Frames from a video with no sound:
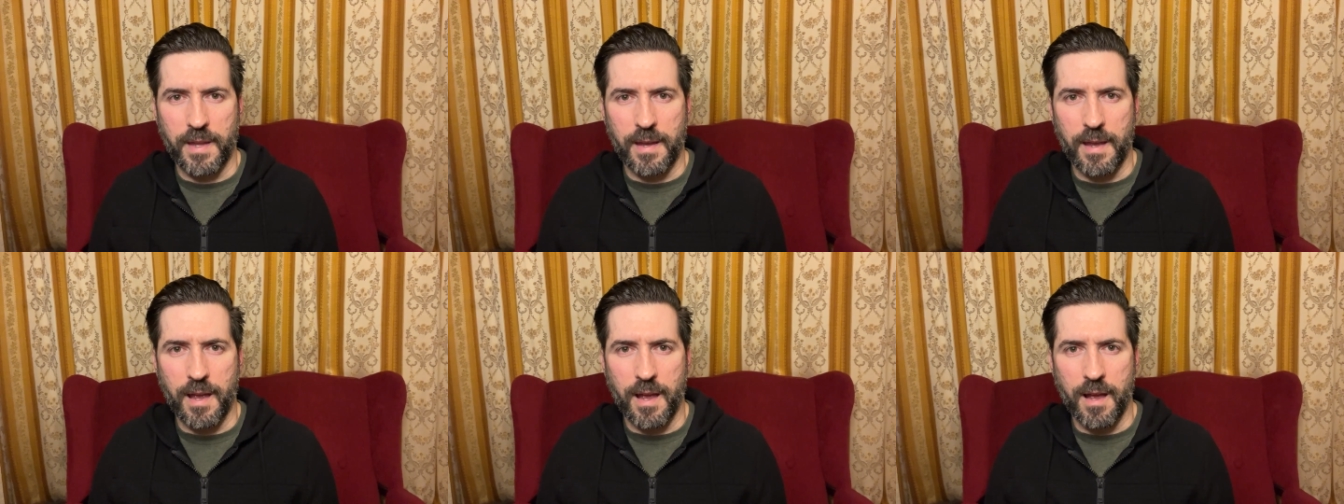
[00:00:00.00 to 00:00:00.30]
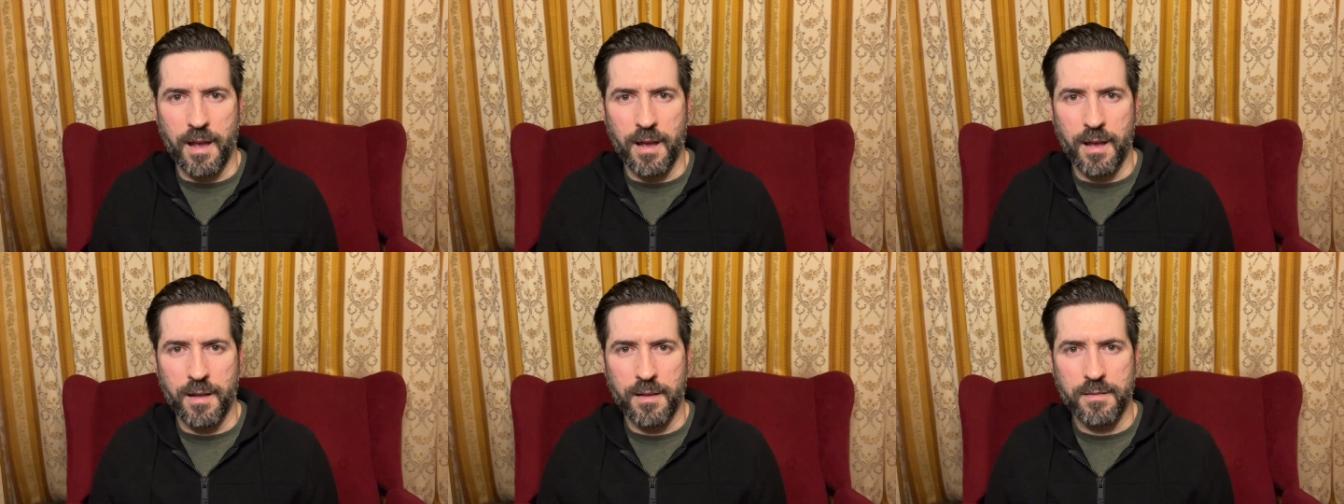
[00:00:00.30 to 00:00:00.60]

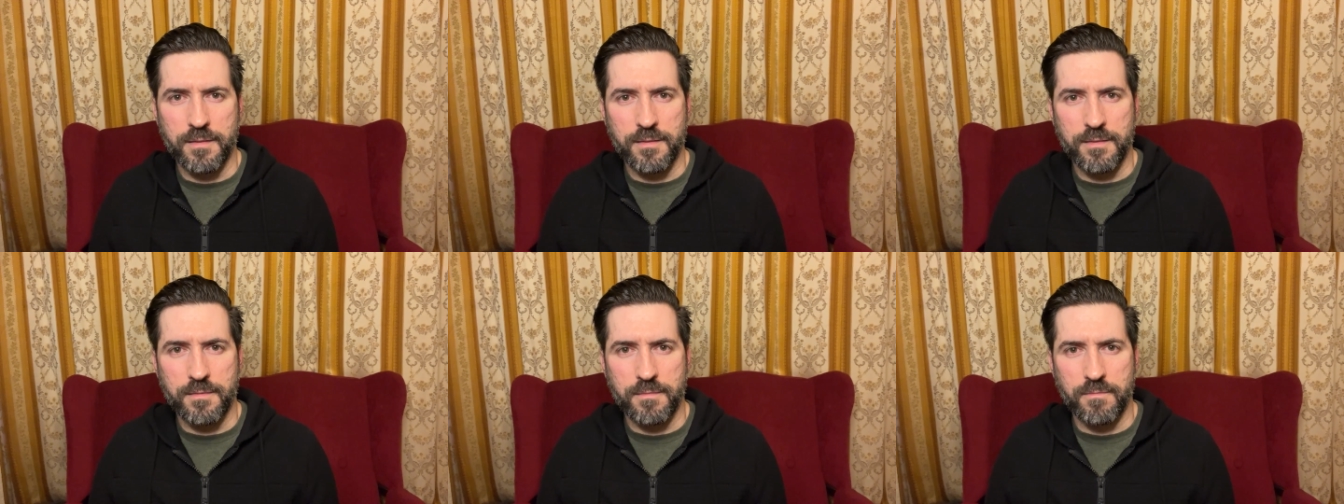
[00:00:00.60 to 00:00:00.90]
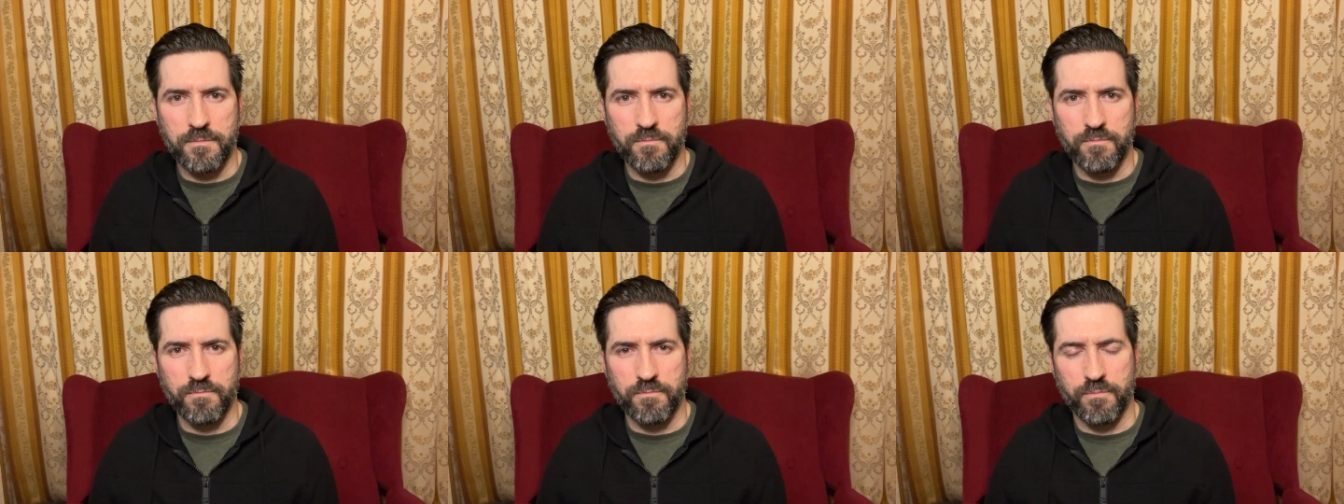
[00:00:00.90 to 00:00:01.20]

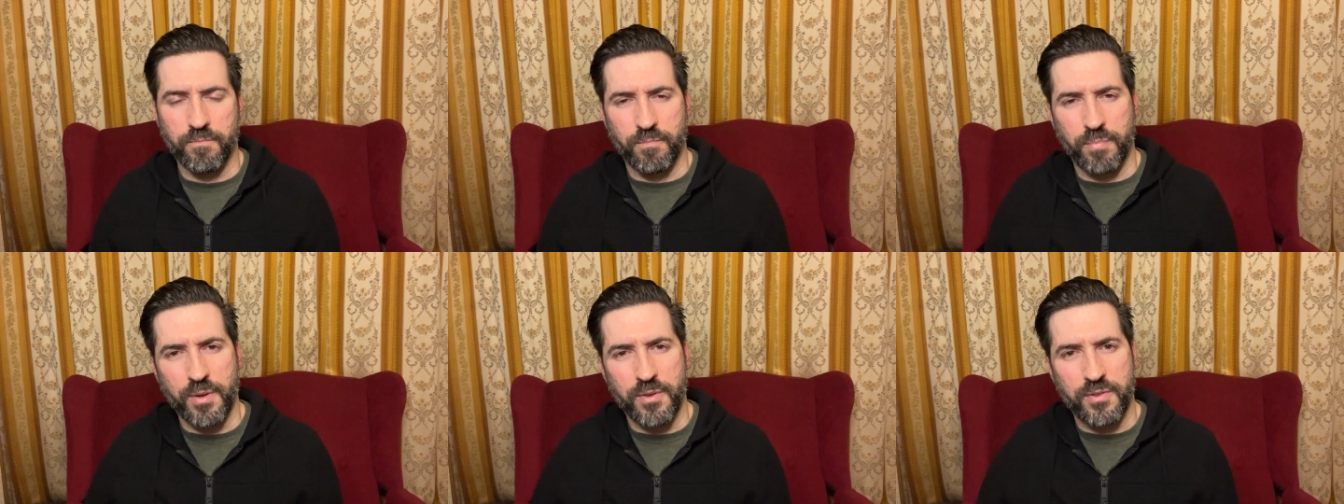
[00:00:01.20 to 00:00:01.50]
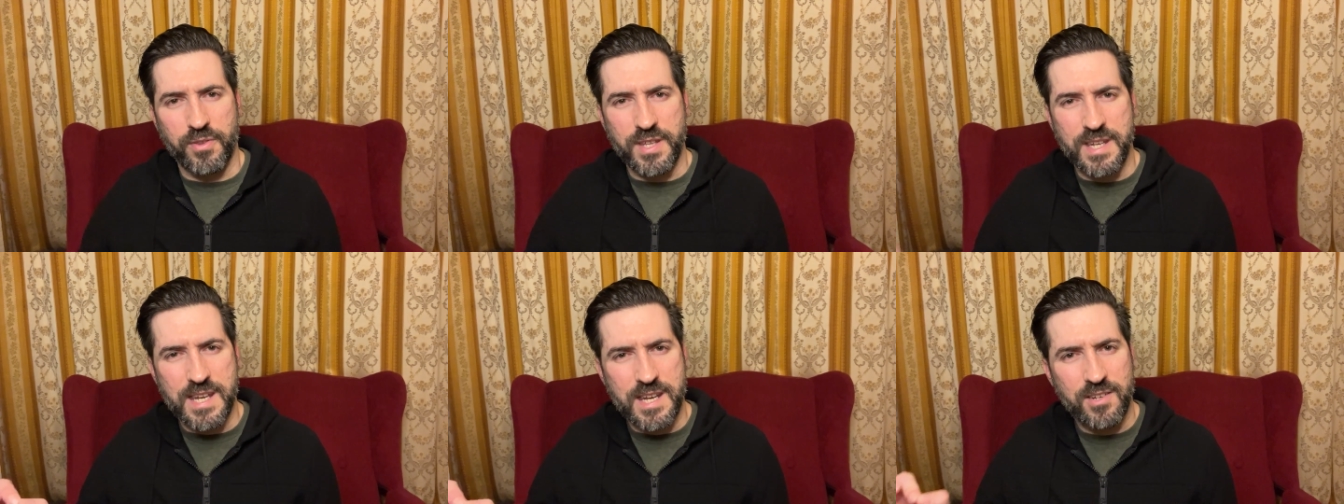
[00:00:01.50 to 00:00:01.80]
But
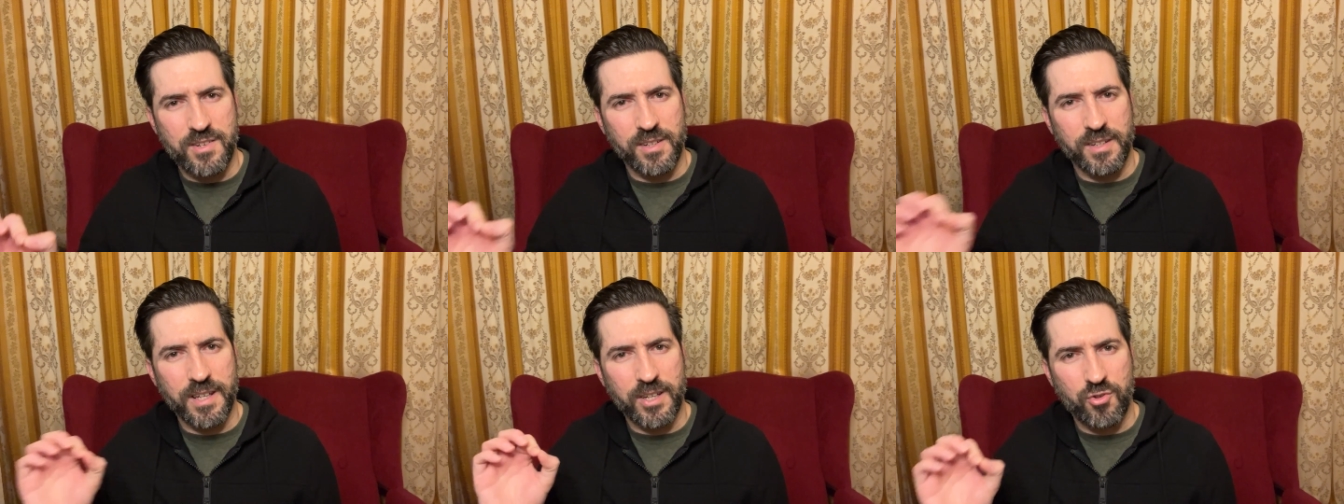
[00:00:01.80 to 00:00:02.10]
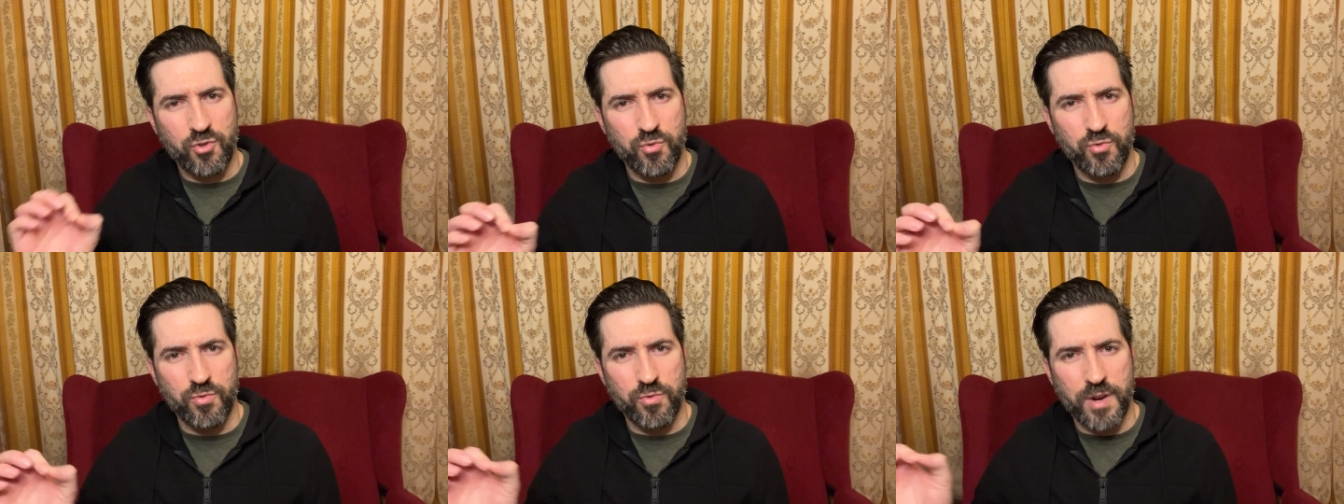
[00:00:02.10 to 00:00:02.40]
the
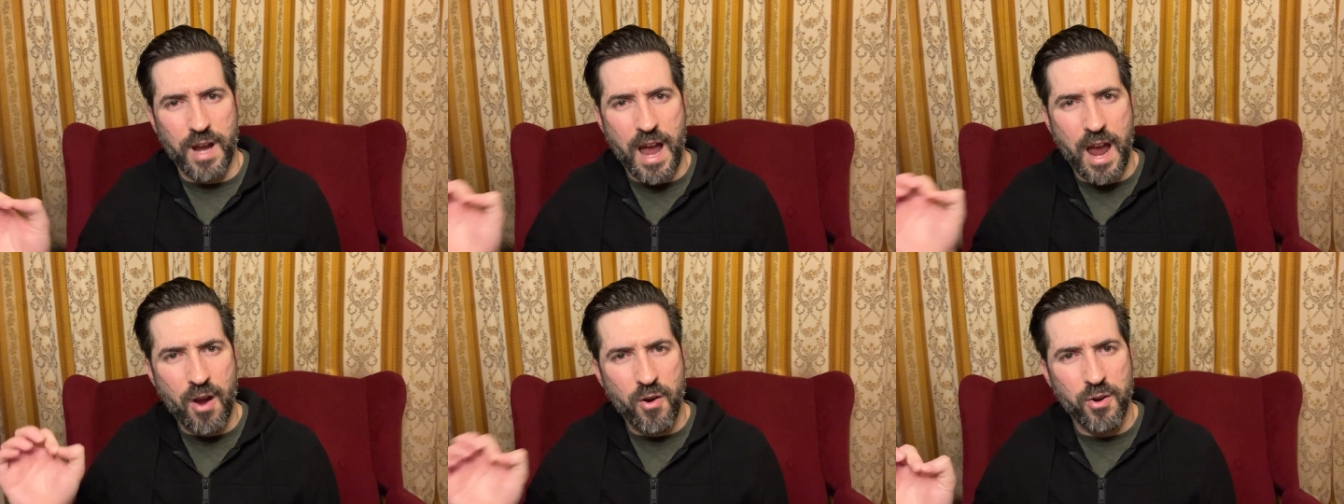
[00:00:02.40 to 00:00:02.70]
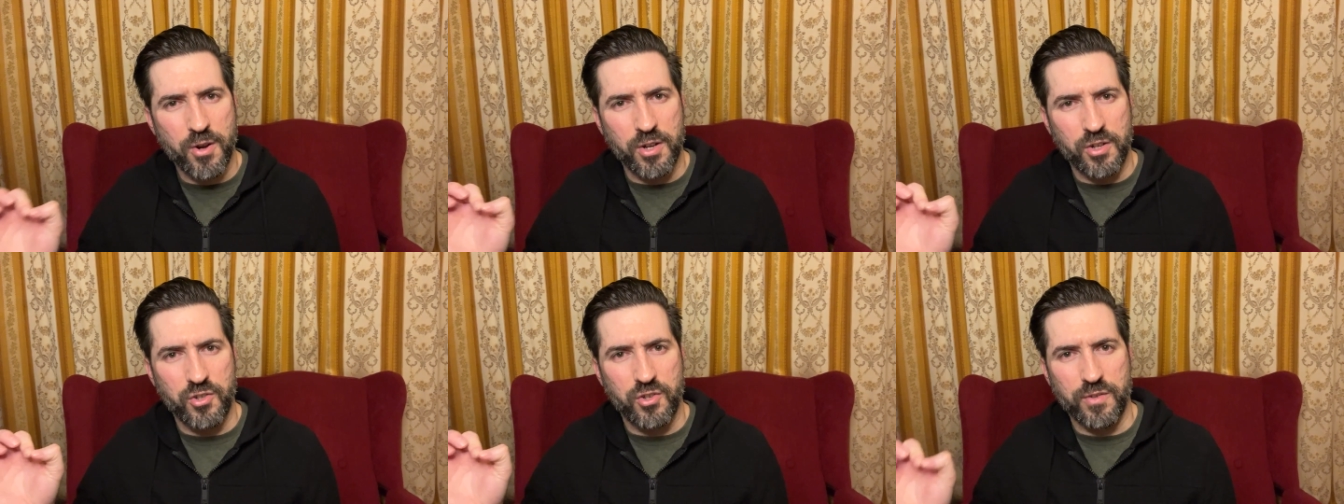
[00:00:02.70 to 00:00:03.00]
intellectual
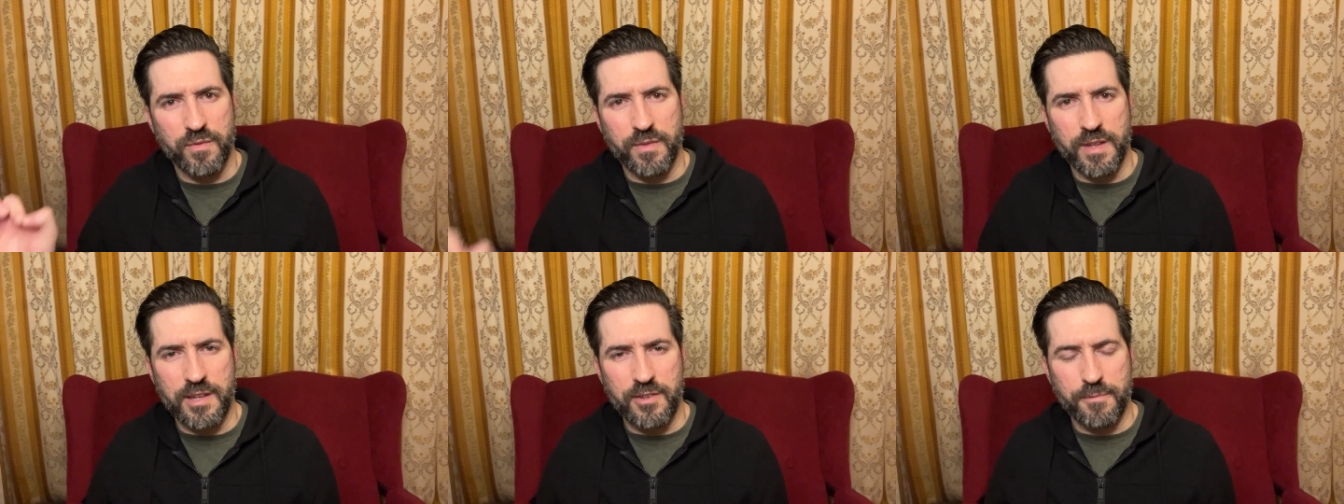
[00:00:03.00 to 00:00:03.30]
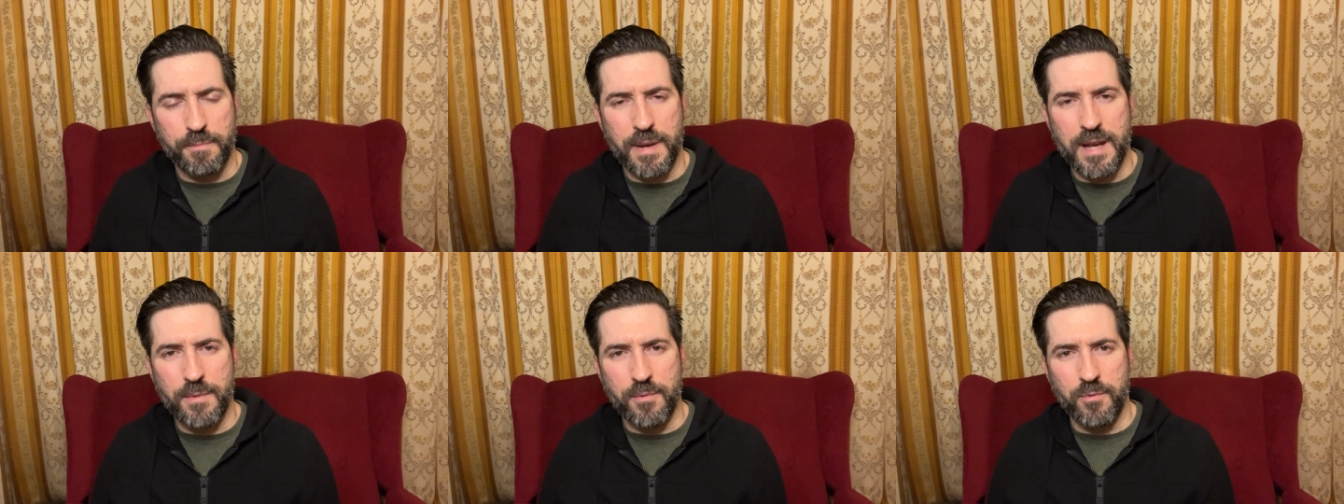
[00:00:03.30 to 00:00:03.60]
arrogance of these
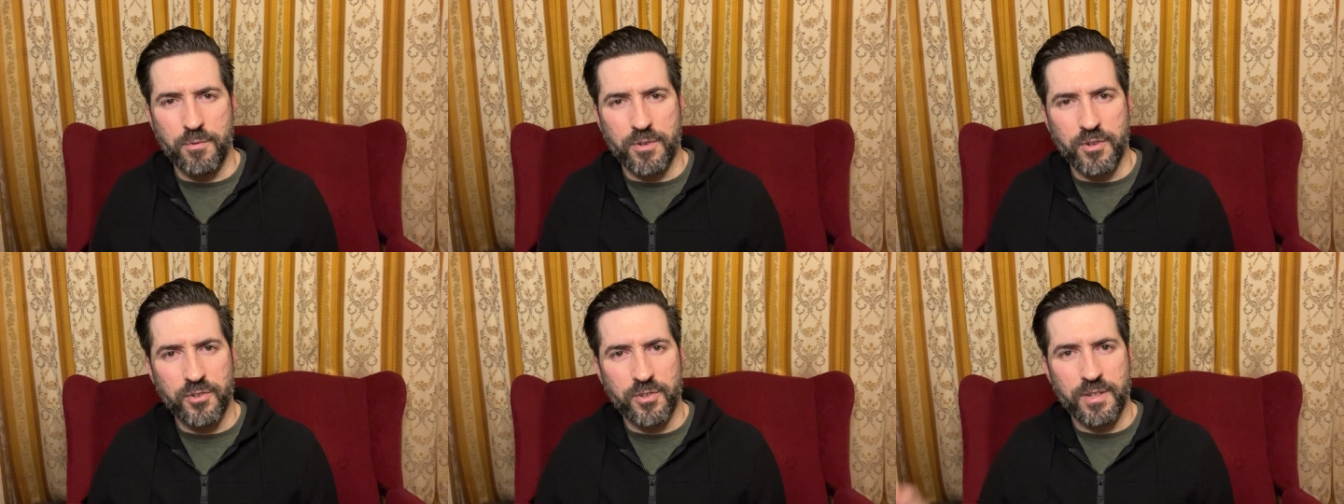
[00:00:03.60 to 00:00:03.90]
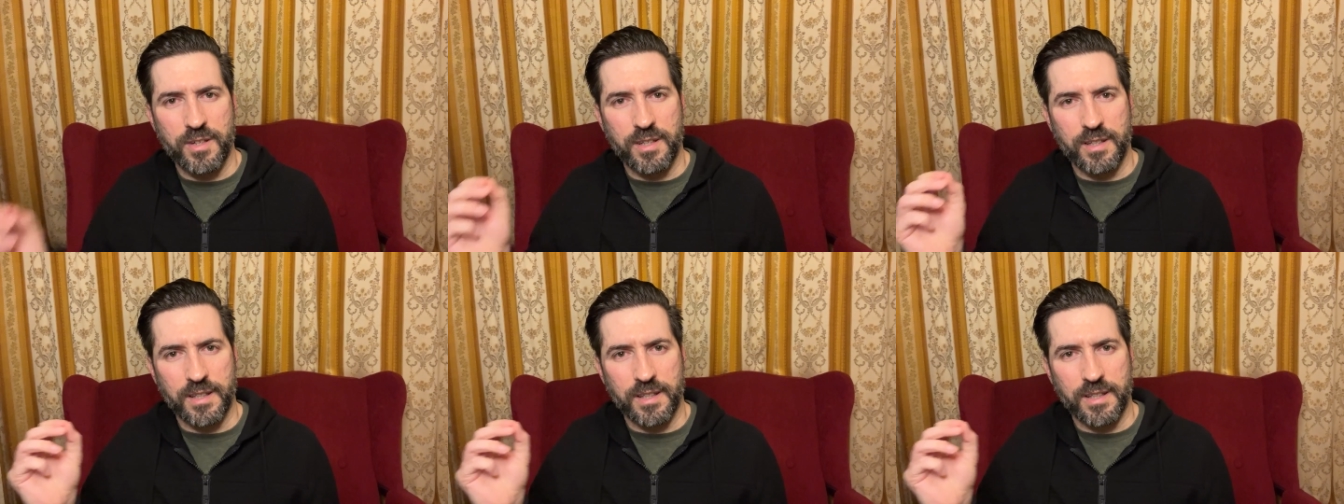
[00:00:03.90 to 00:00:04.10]
people doesn't